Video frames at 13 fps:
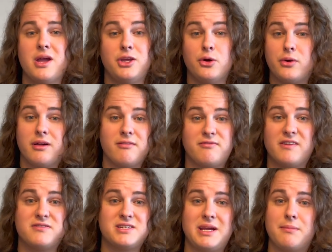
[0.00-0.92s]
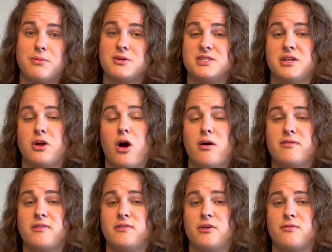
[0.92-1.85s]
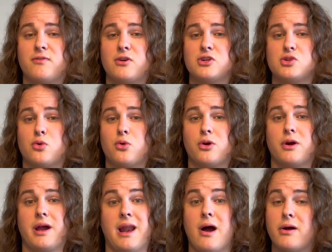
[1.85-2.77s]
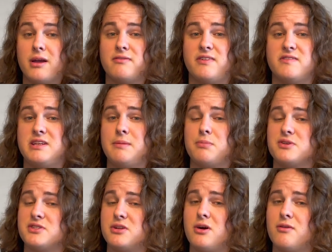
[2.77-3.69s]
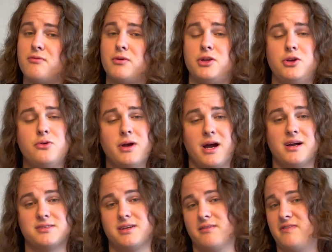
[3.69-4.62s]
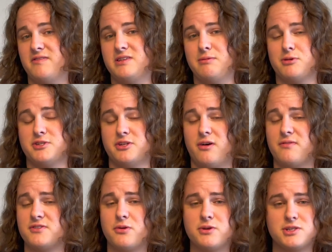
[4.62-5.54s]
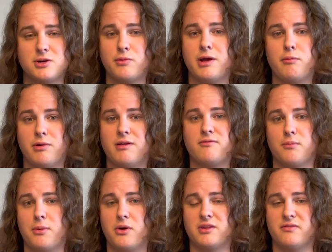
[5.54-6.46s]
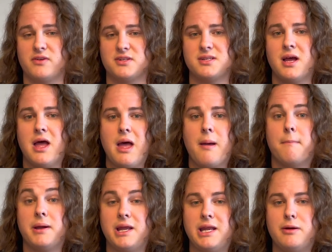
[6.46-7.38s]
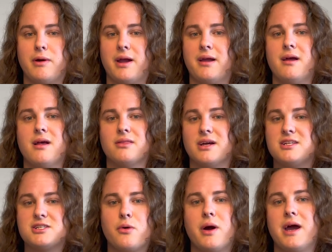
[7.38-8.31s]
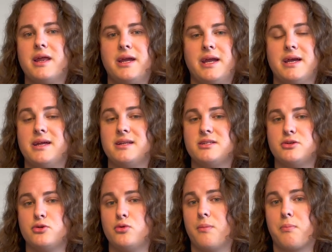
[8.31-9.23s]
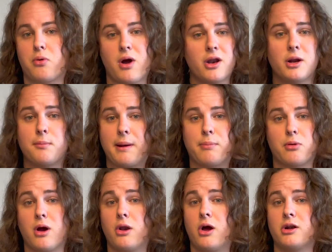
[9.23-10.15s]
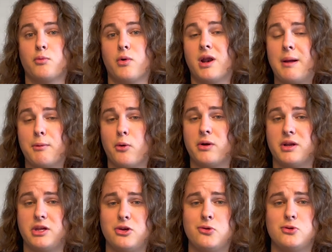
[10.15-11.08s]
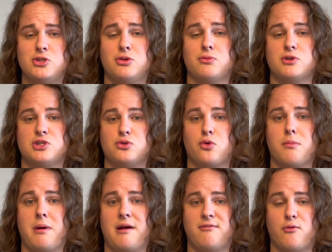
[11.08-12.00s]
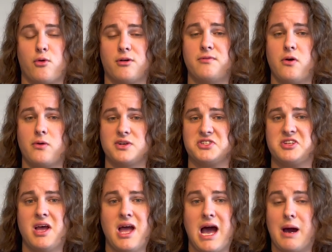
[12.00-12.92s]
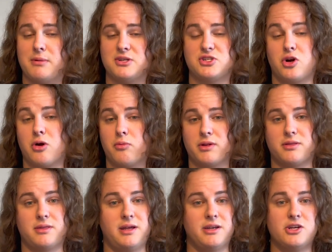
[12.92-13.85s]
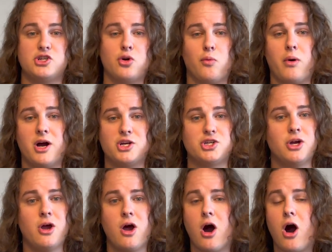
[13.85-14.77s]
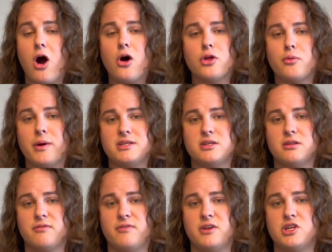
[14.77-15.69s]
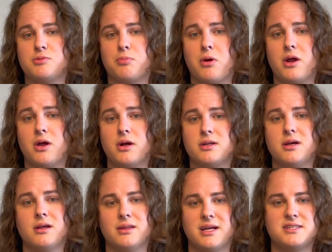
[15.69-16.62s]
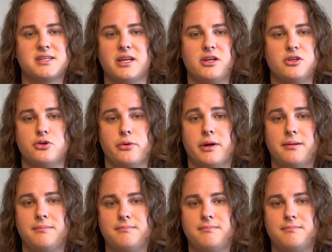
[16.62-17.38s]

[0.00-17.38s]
you'll get 15% off of your first order, and I'll get 15% off when you guys get 15% off. So it's a win-win for both of us. But anyway, let's go ahead and get into product by product what I'm going to use to restore my Ford Focus. I'm going to start with the initial wash all the way to the finished product. Let's get into it.